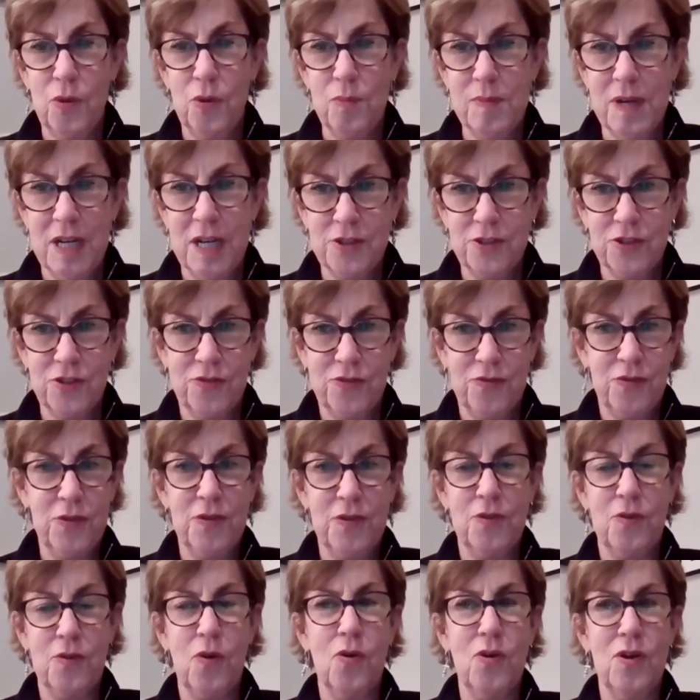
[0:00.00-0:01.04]
you so much
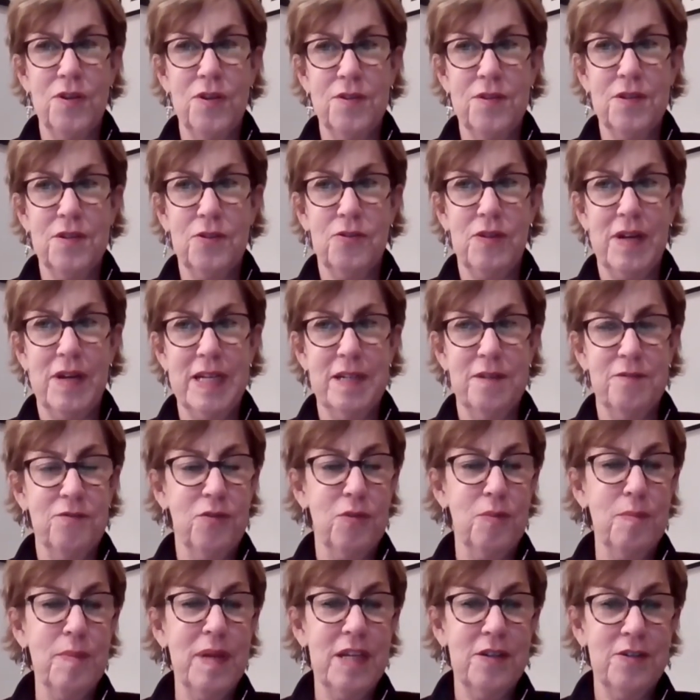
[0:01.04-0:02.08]
for all the great
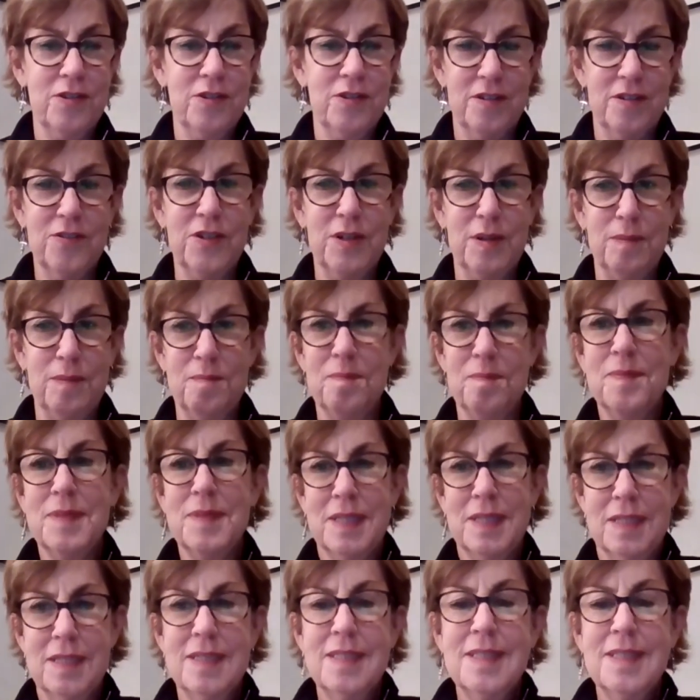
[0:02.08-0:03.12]
information, Jim.